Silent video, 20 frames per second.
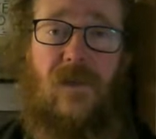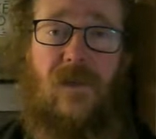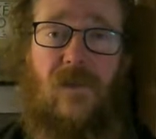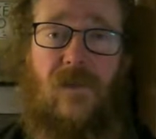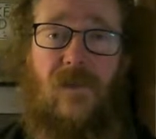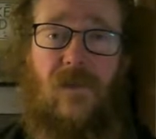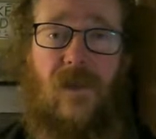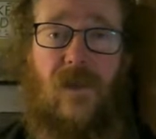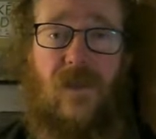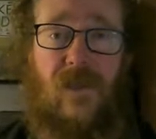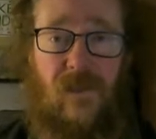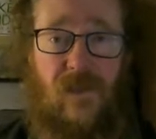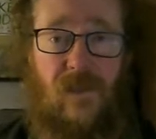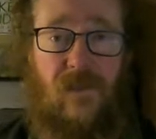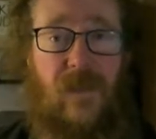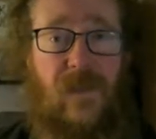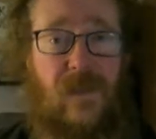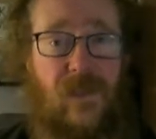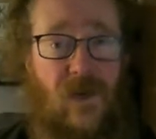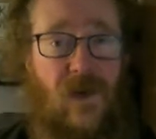we should
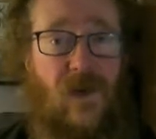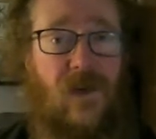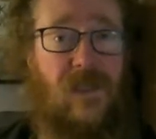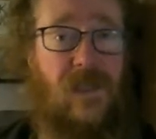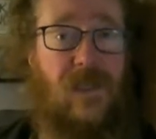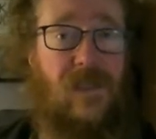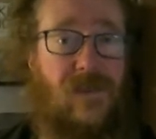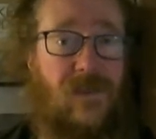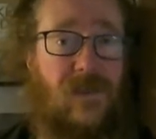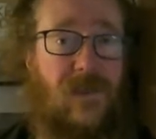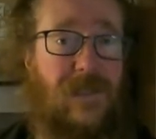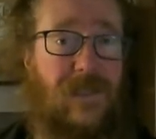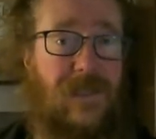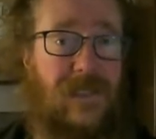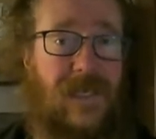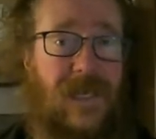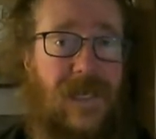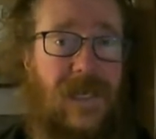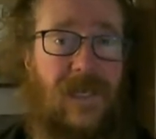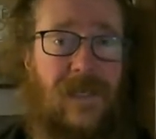be charging during the
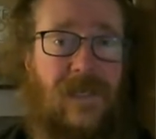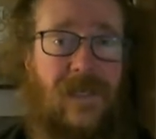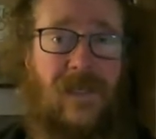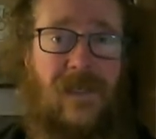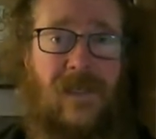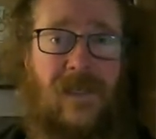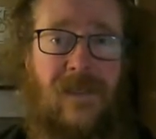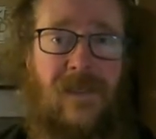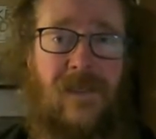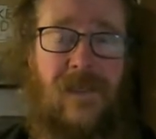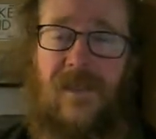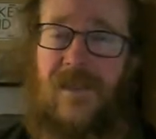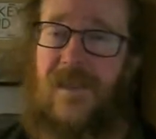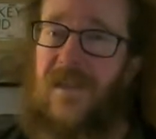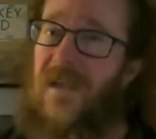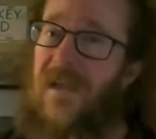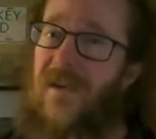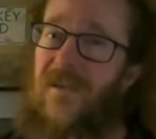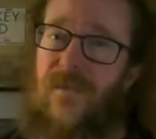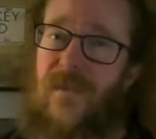day. And
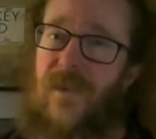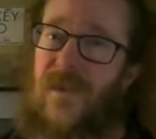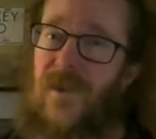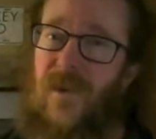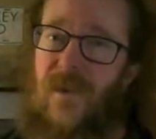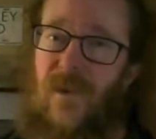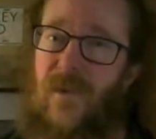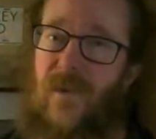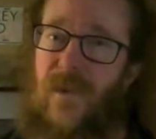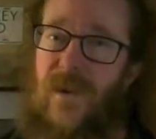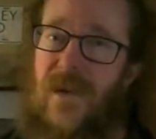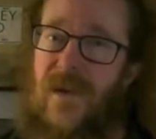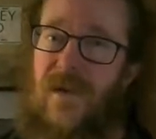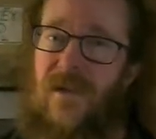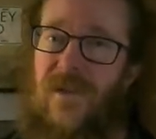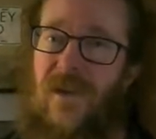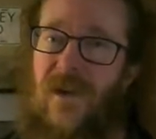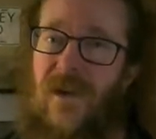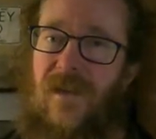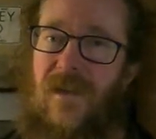today from solar, we're not
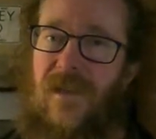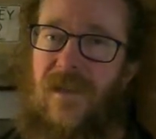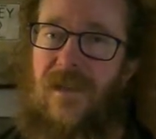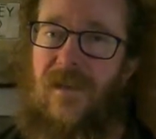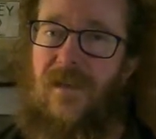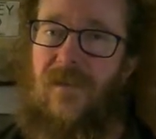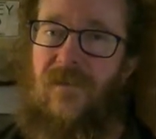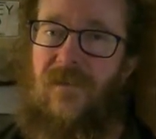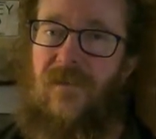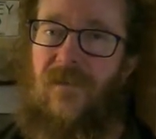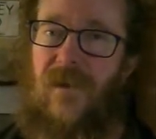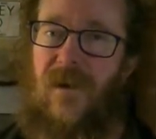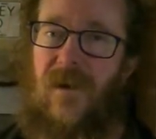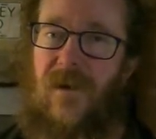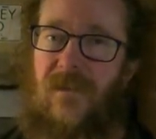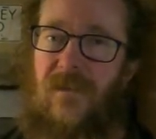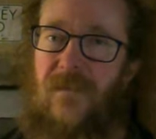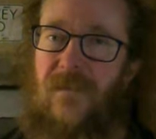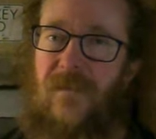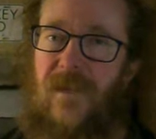charging
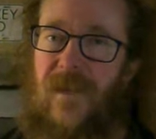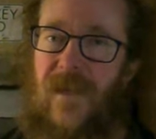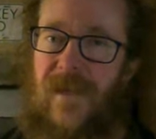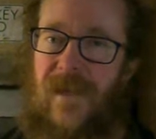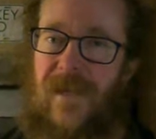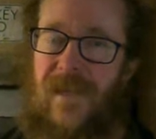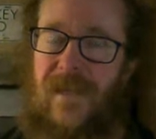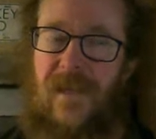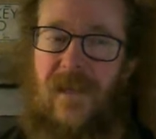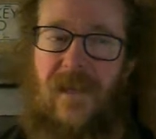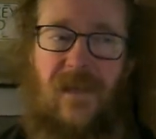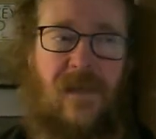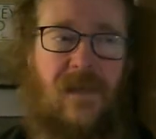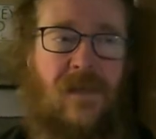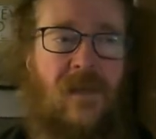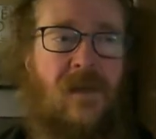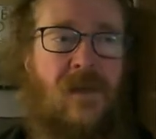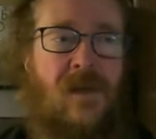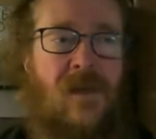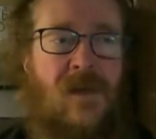from anything.
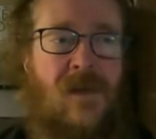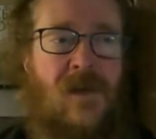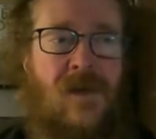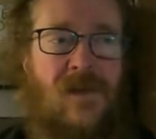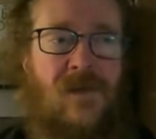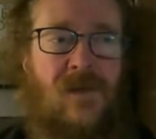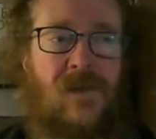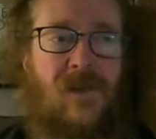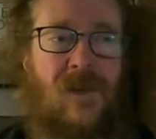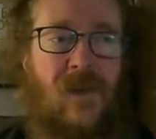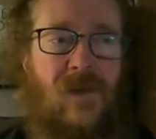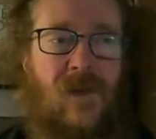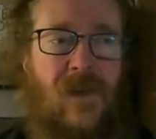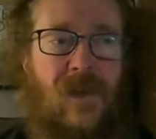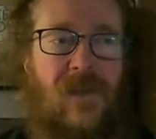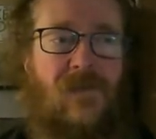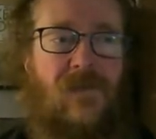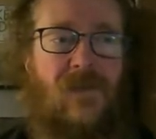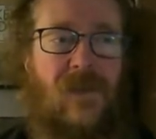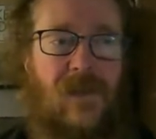So
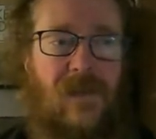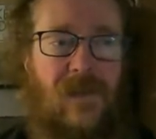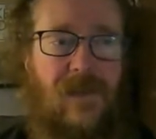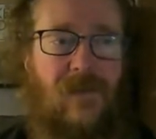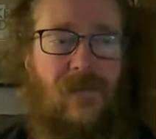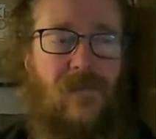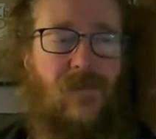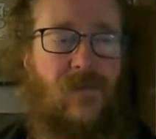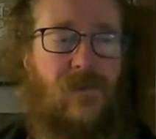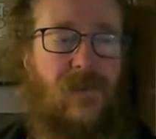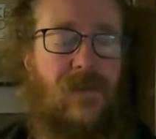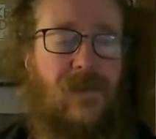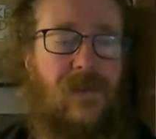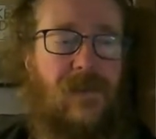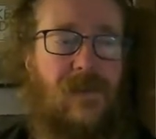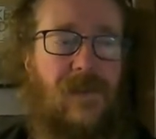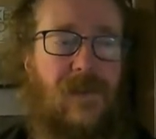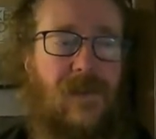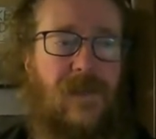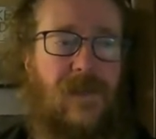even if
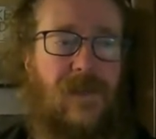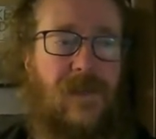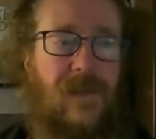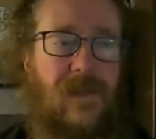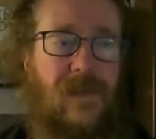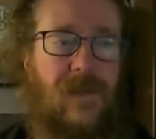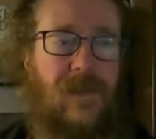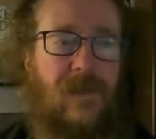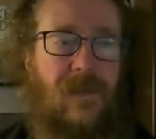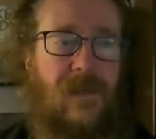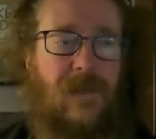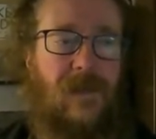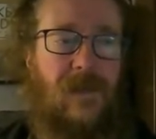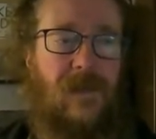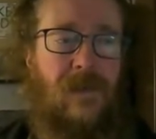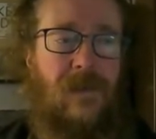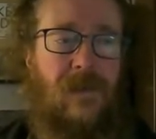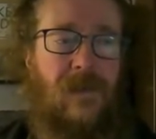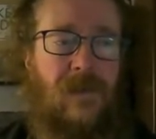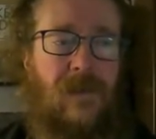the
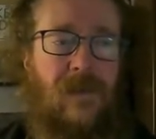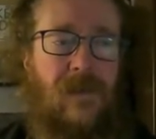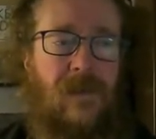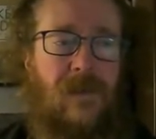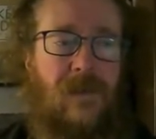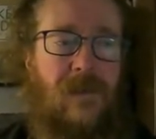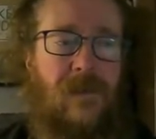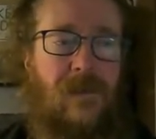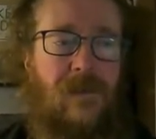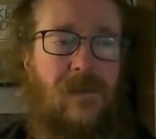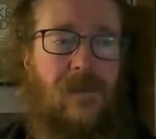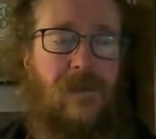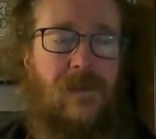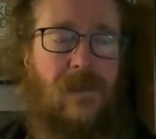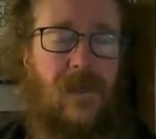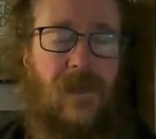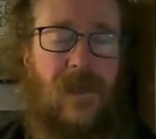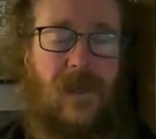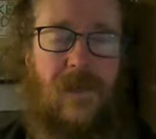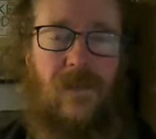
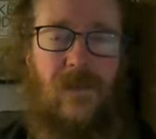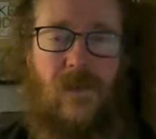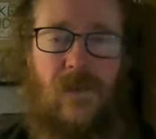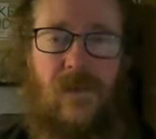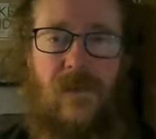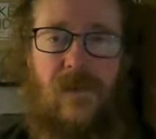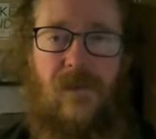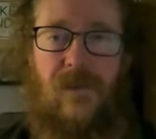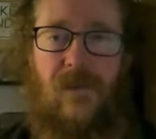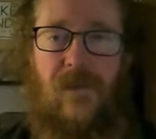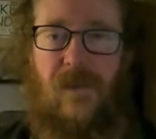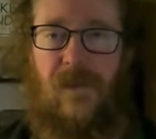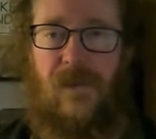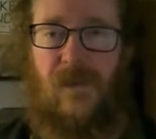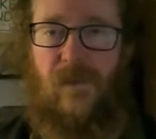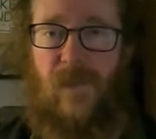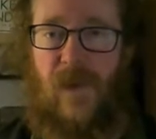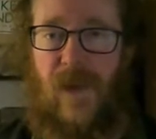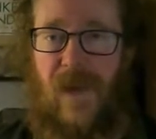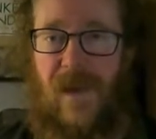cable is
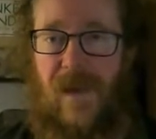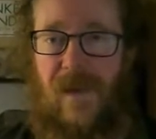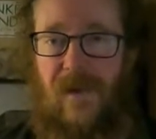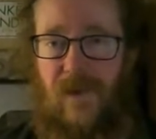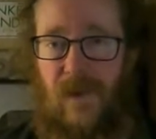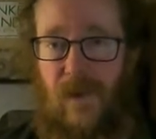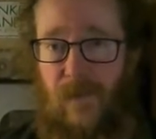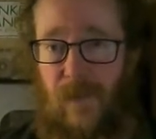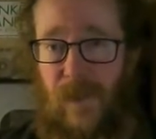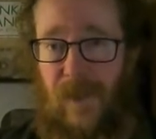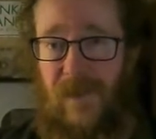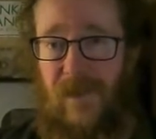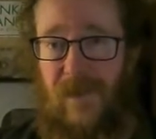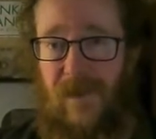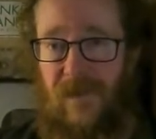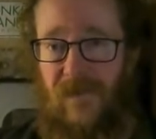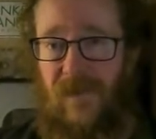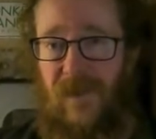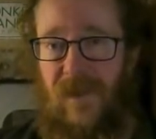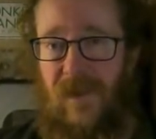bad or the pin
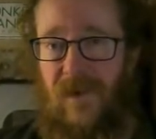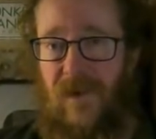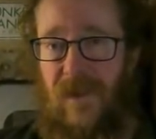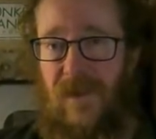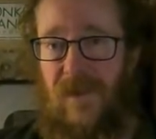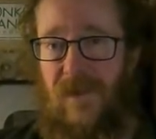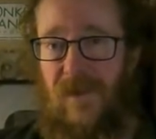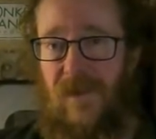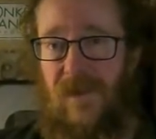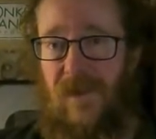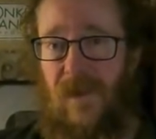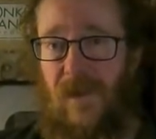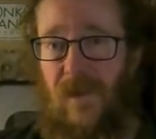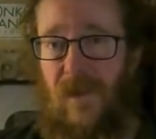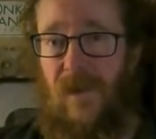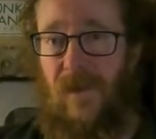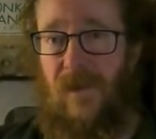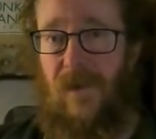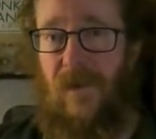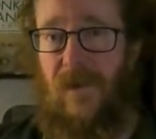configuration is no
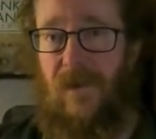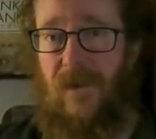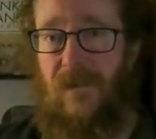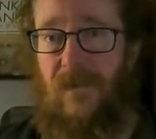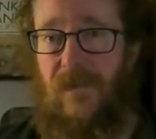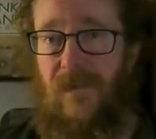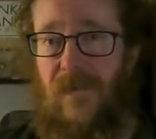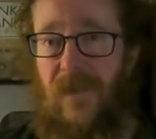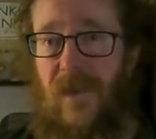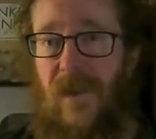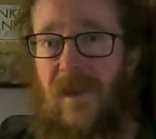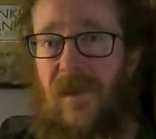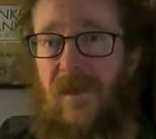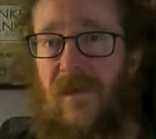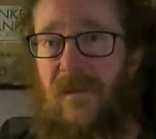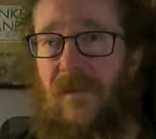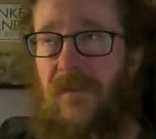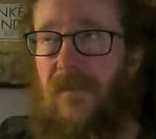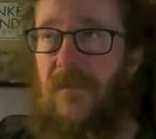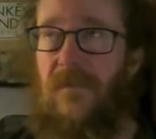longer
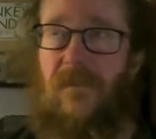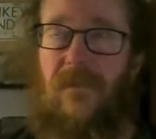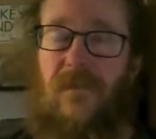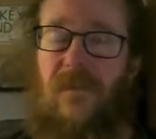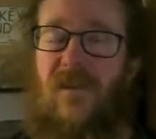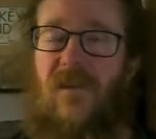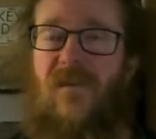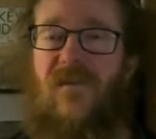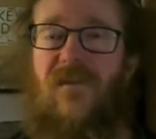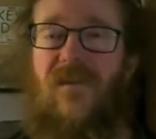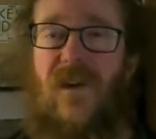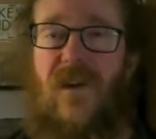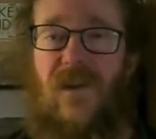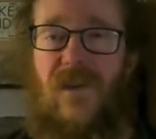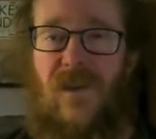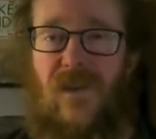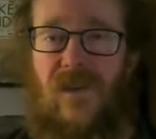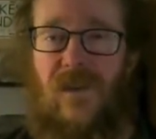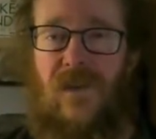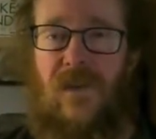
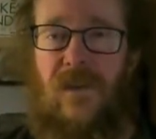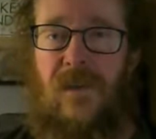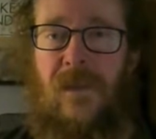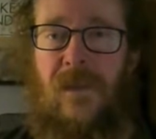functional